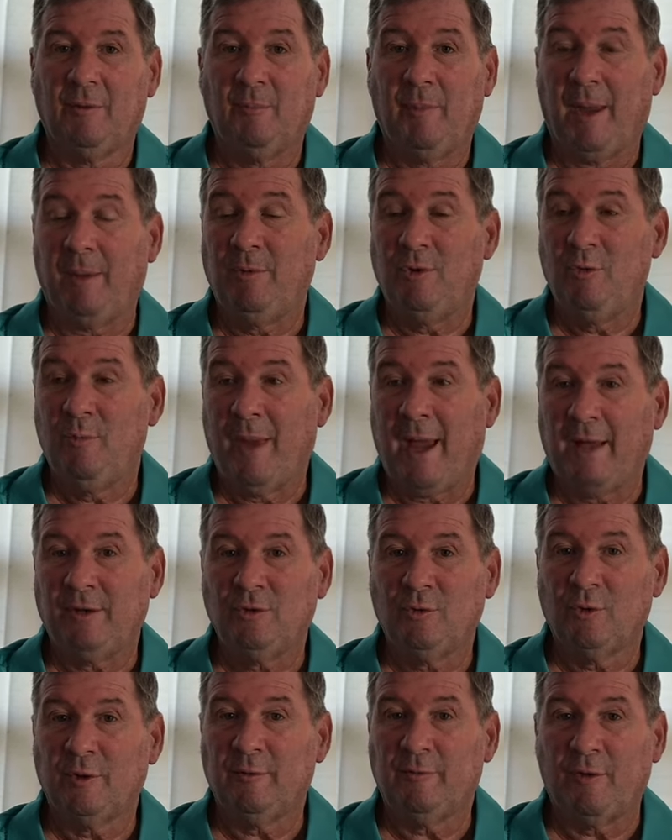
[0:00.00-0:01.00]
Maybe you
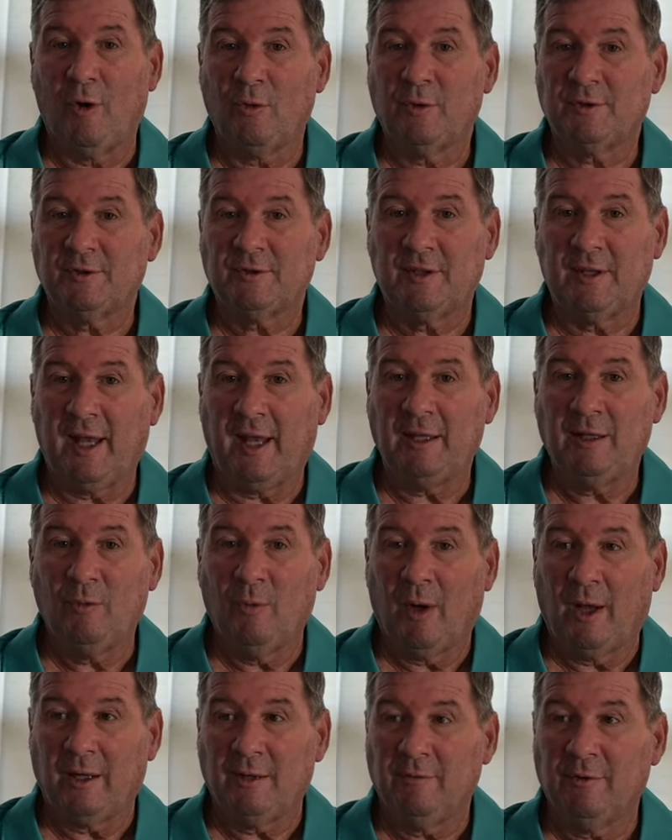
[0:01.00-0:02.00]
manually focus it
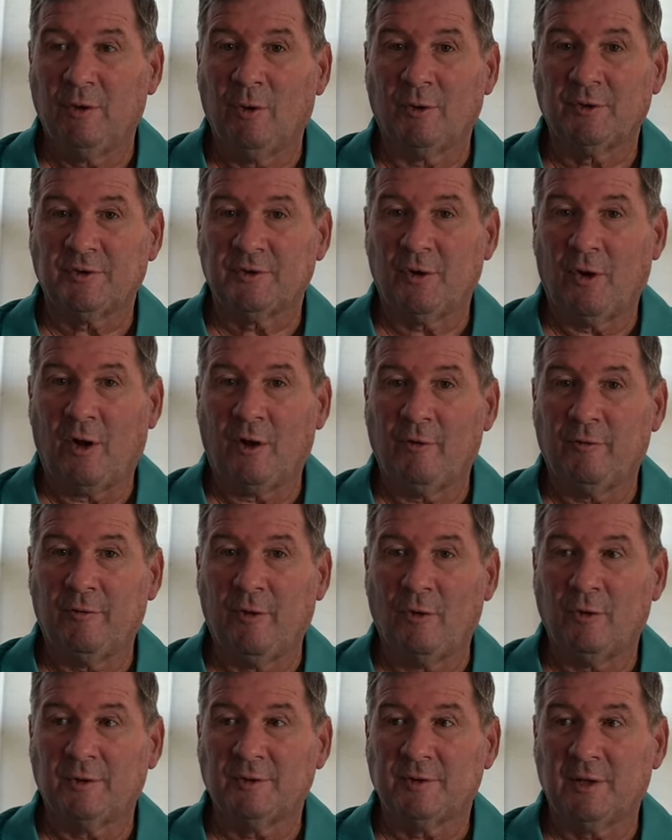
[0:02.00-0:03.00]
anyway, even though it's an
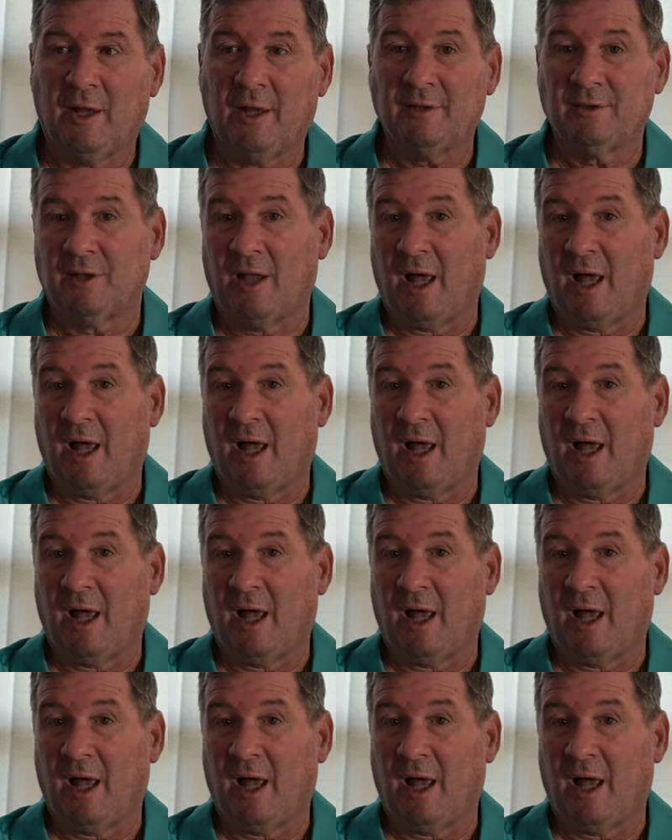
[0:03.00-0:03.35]
autofocus lens.